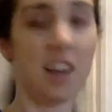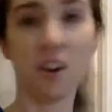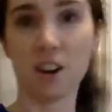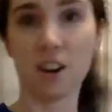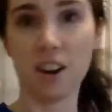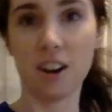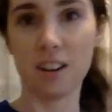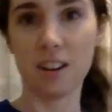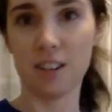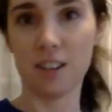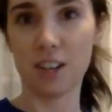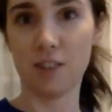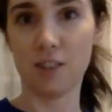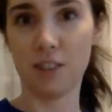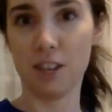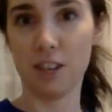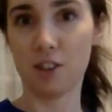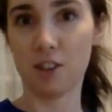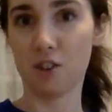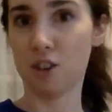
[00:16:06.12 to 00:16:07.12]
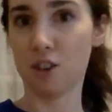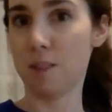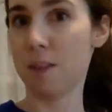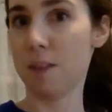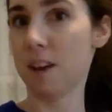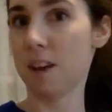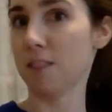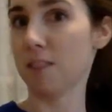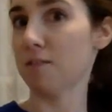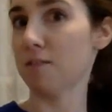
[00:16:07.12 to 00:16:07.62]
internet, TV, streaming,
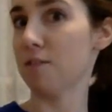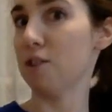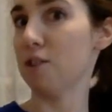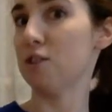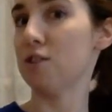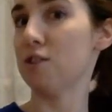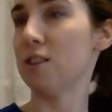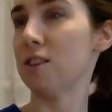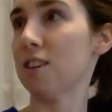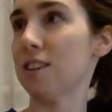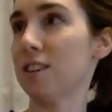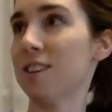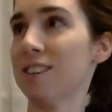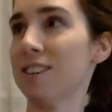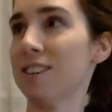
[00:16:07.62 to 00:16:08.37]
food.